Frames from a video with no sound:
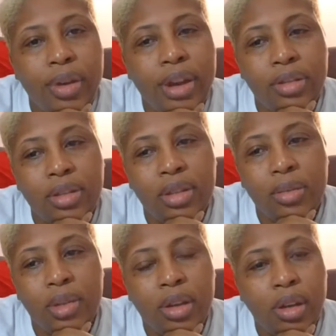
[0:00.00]
ask
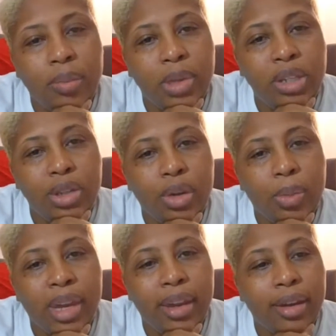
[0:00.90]
him to come beat your
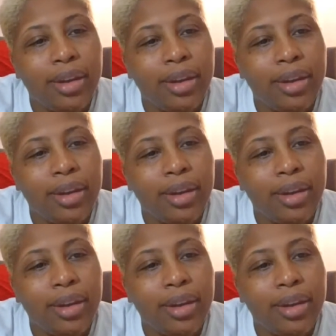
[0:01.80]
man,